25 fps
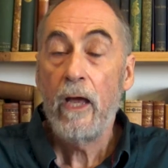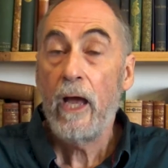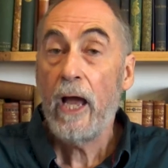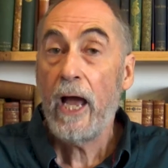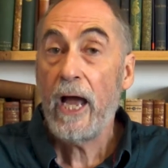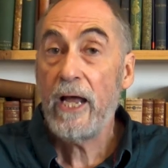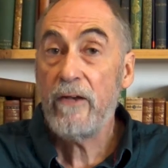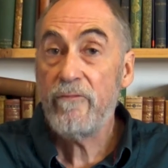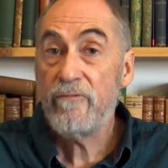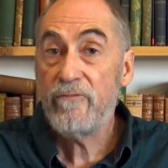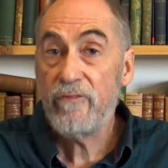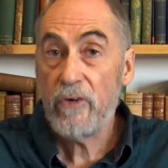
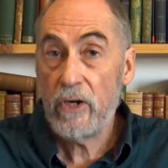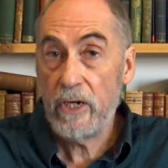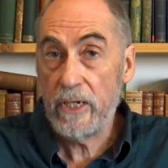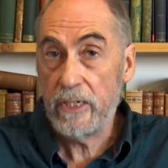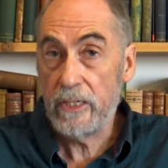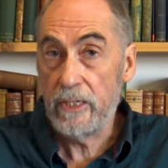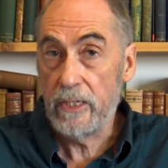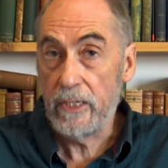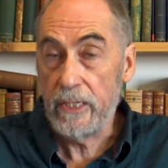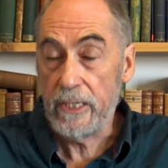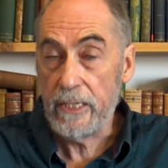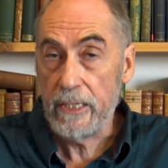And
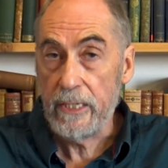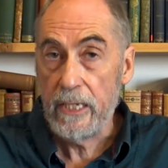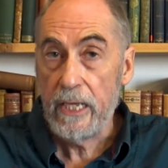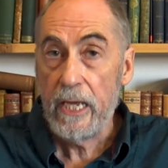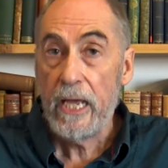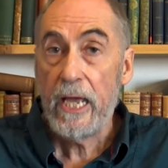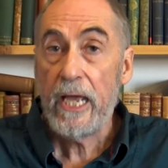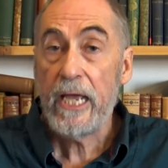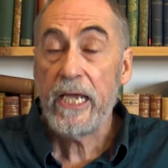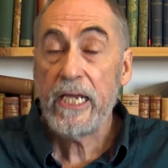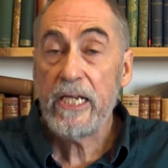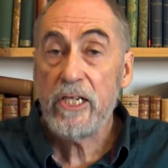finally,
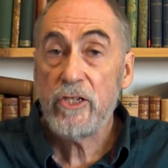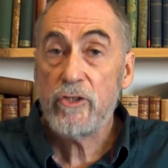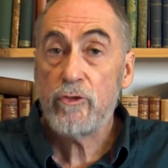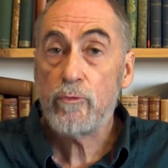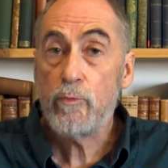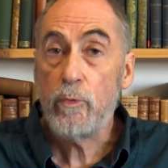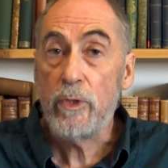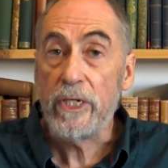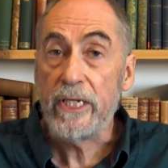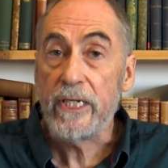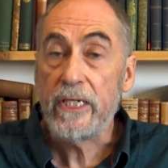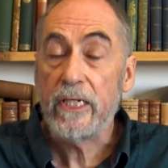each
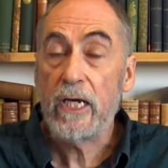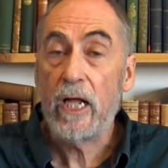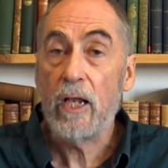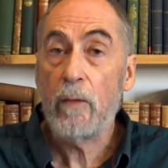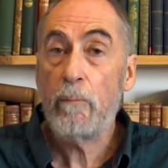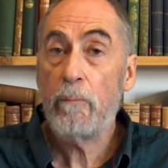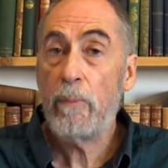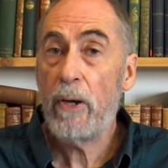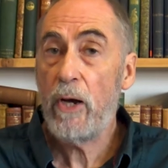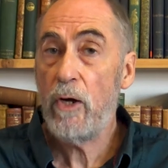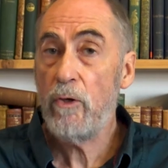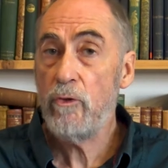week I'll
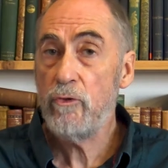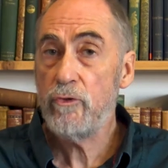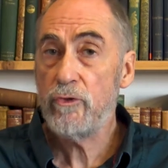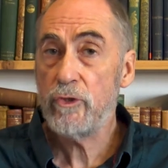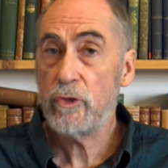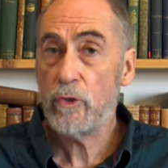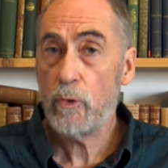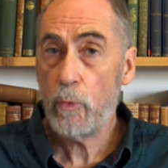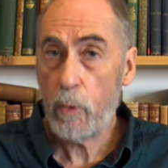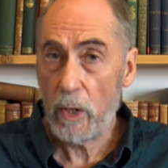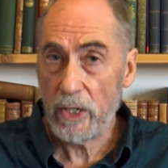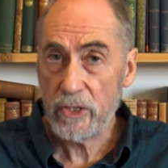pose a
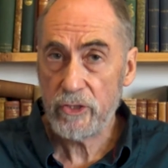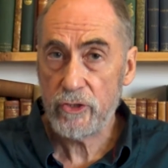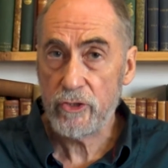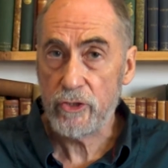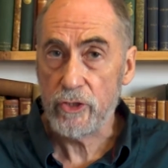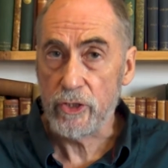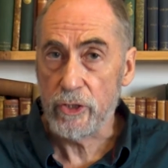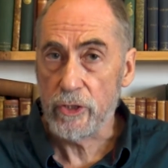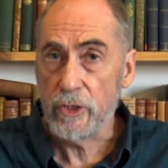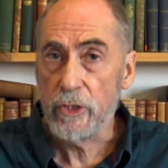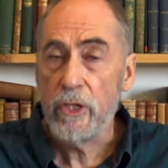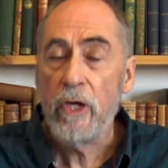
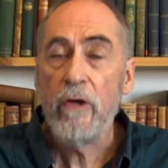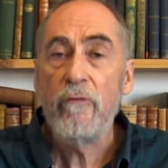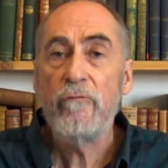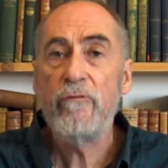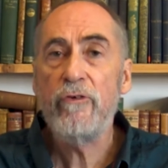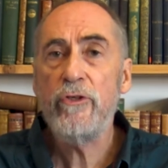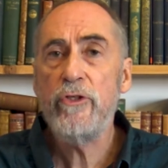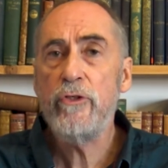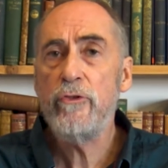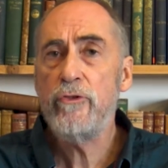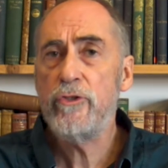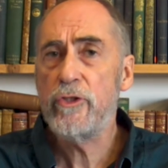question
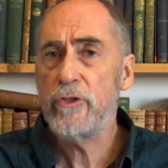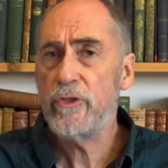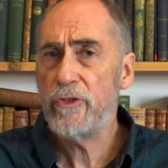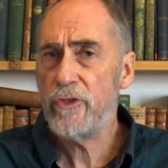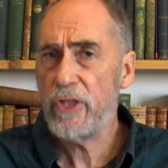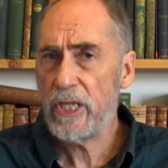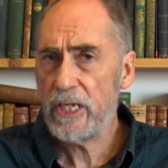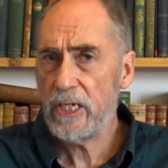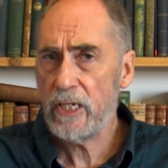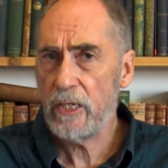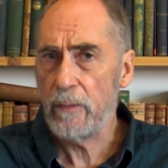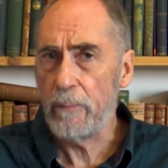for you to
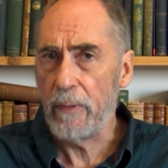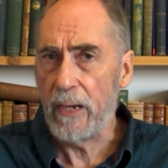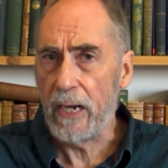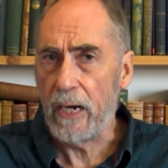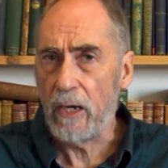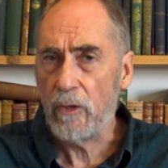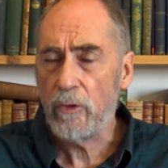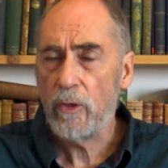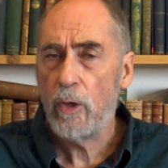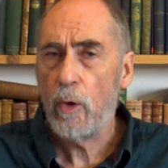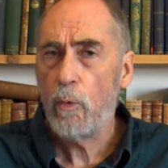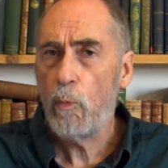think
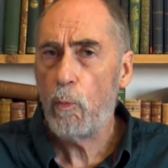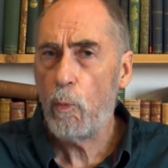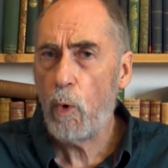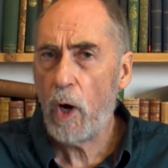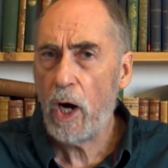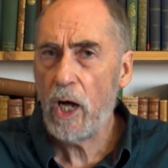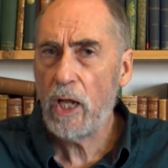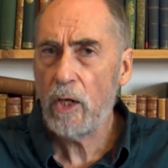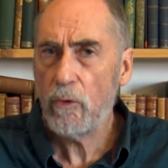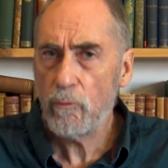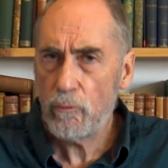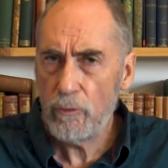about
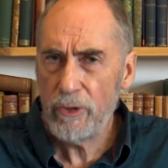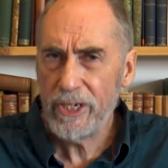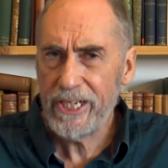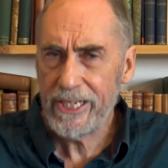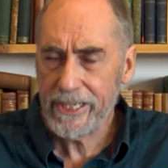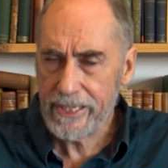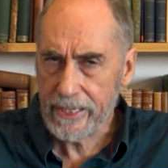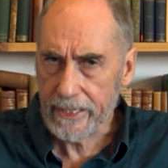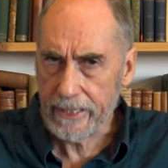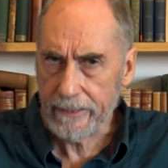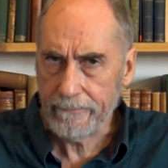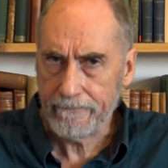while
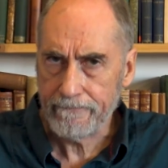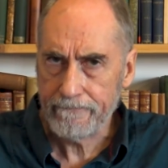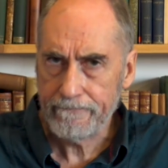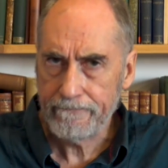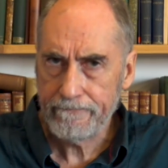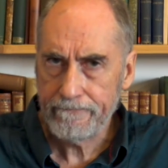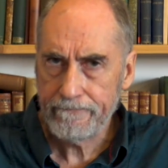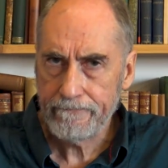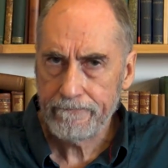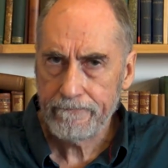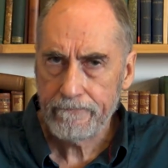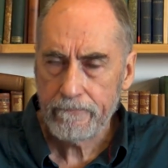reading.
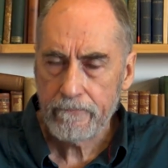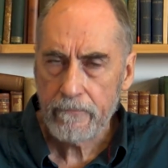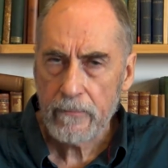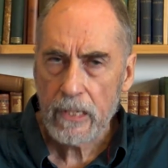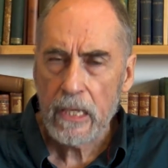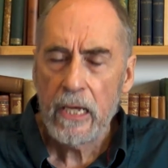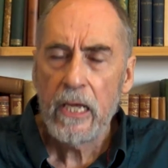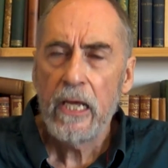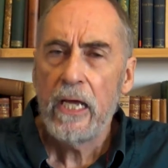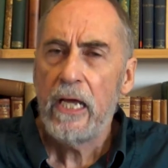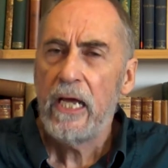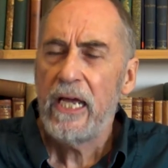
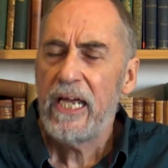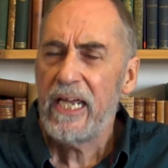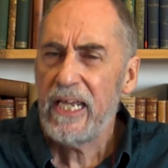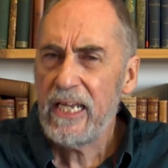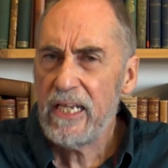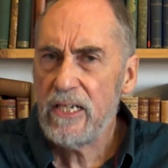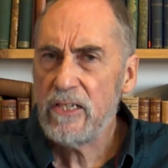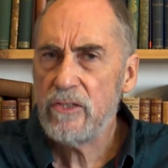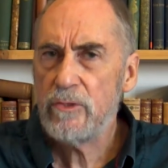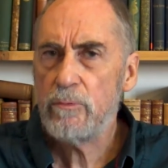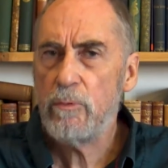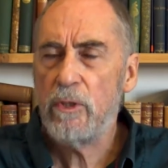
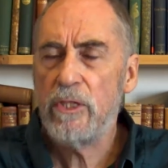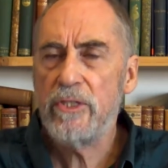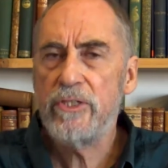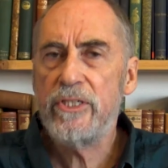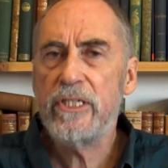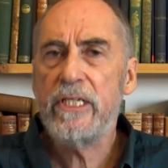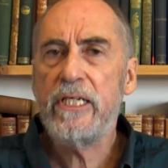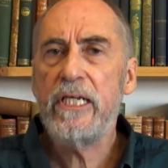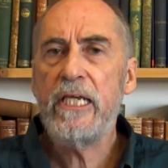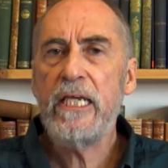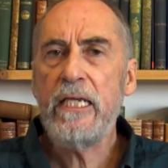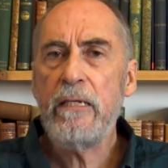Here's one
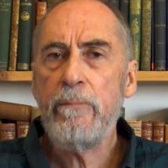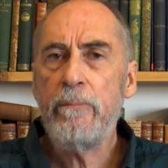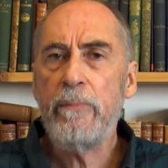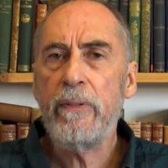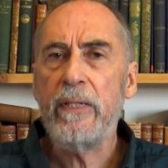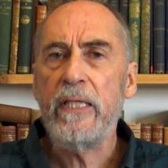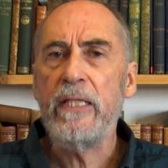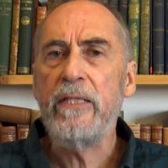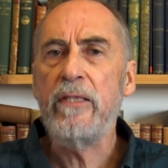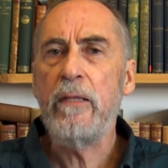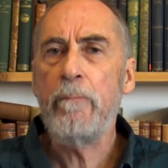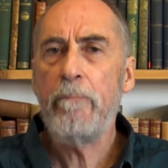to keep
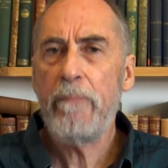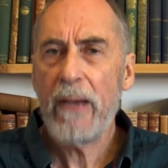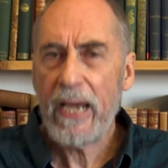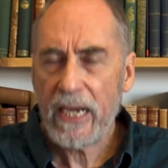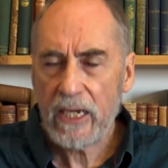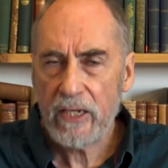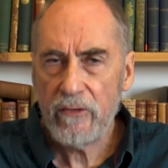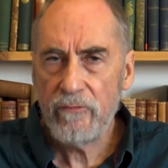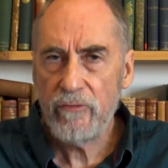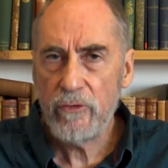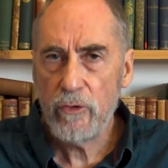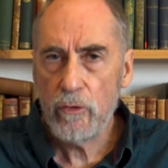in the
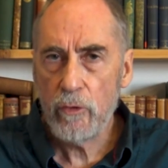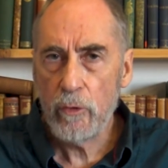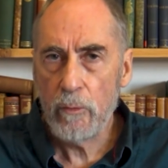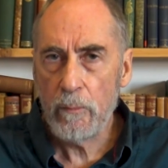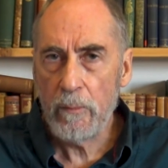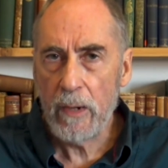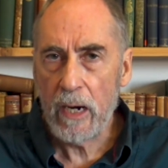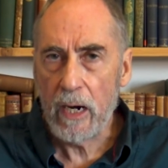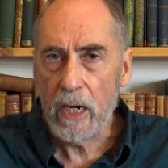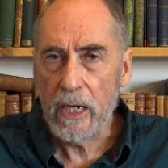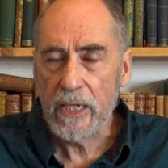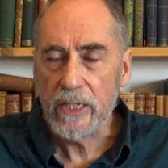back of your
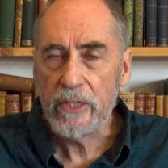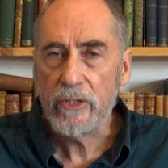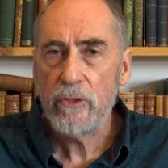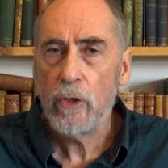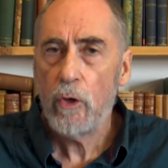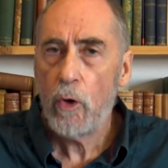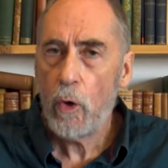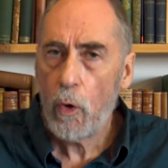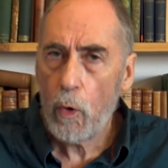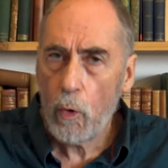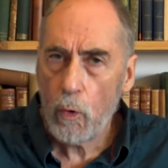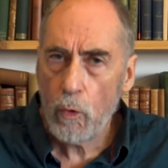mind
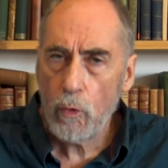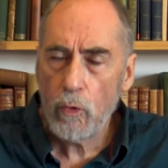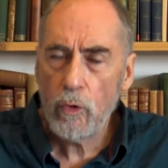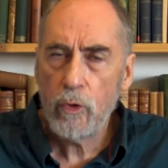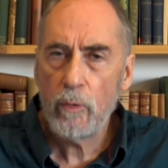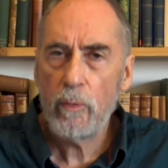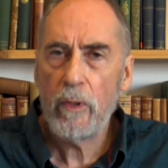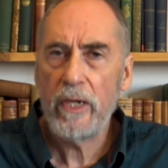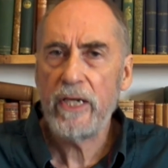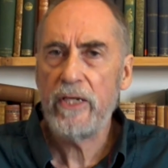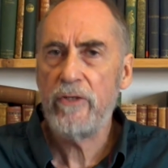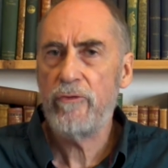all the
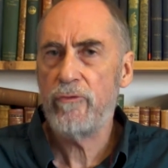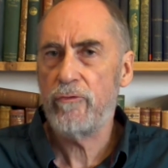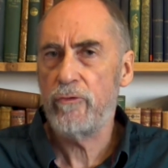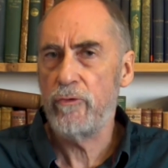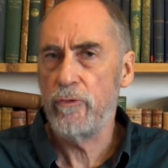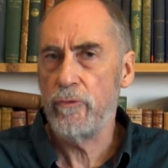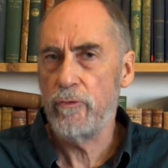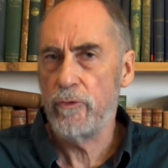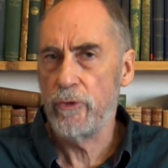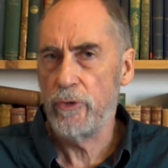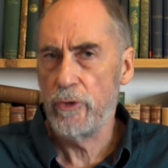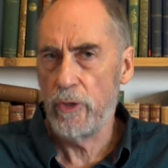way
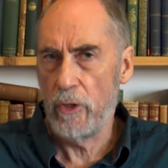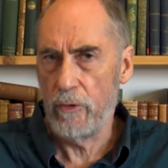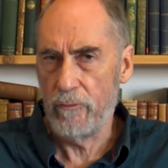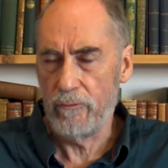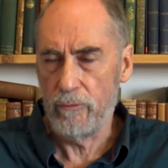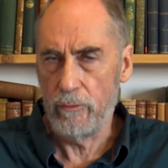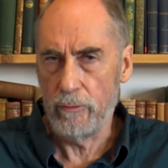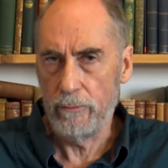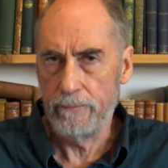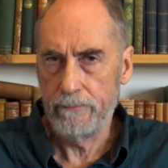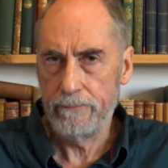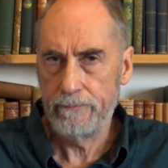through the
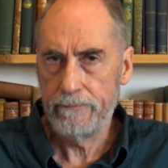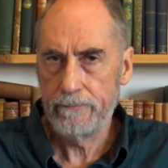novel.